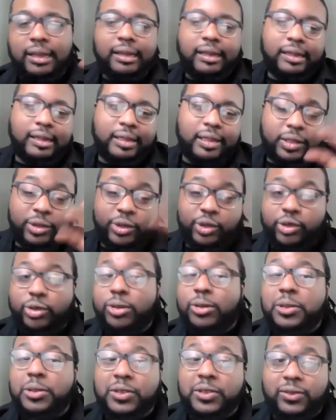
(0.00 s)
controls
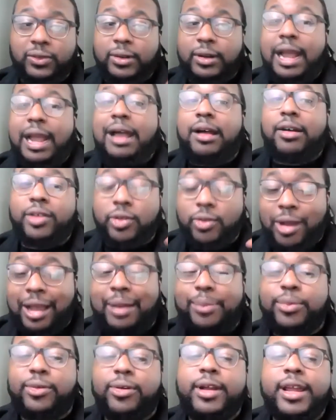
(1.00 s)
for how you
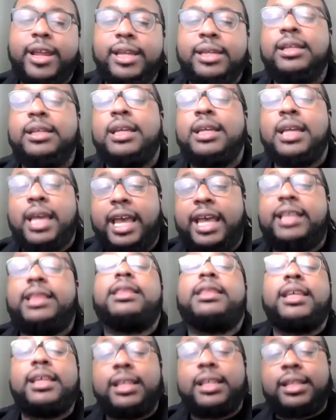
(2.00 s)
operate, and
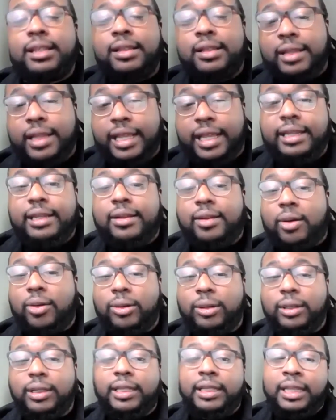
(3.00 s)
then and only
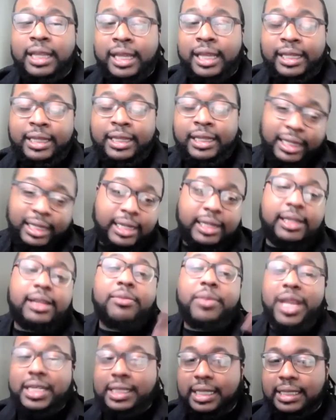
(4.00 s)
then it makes
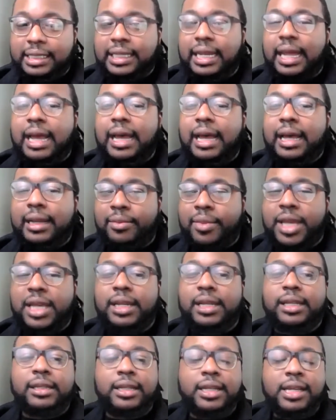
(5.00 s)
sense to automate it.
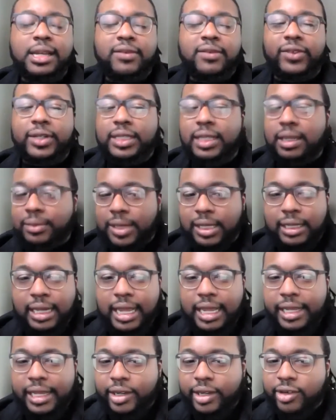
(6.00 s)
For something like
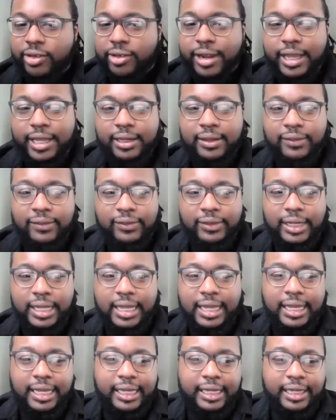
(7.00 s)
creative,
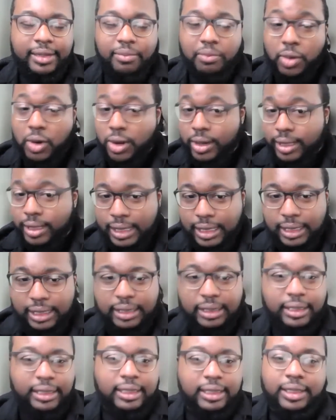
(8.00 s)
like marketing,
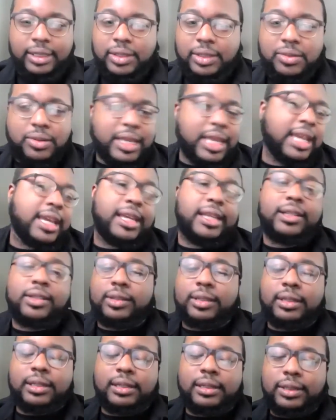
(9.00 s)
you can't
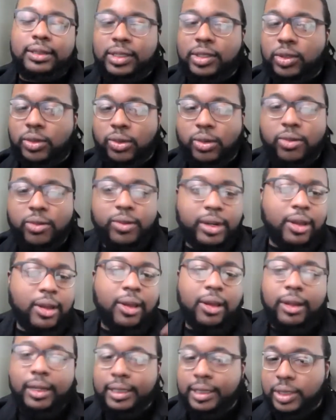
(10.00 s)
just throw it all
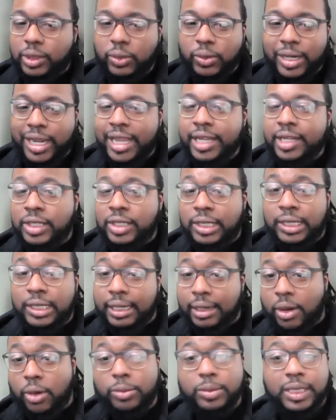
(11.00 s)
into an agent and hope
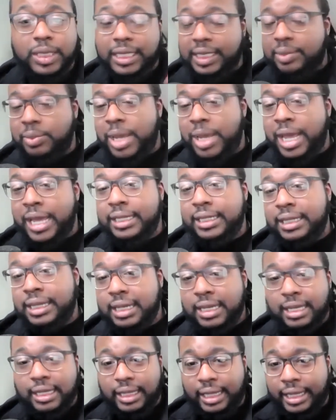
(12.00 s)
to expect
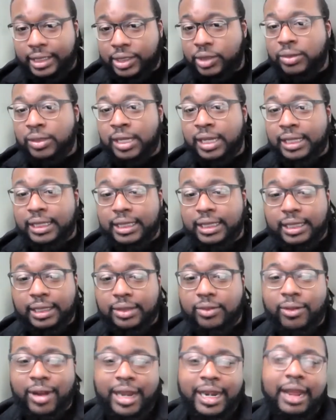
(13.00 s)
that you get the right
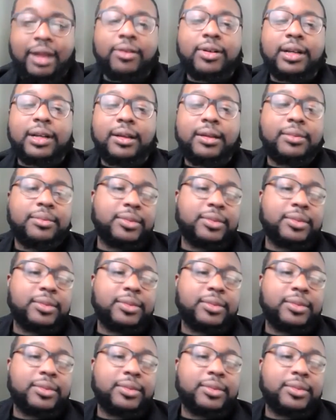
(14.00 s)
outcomes.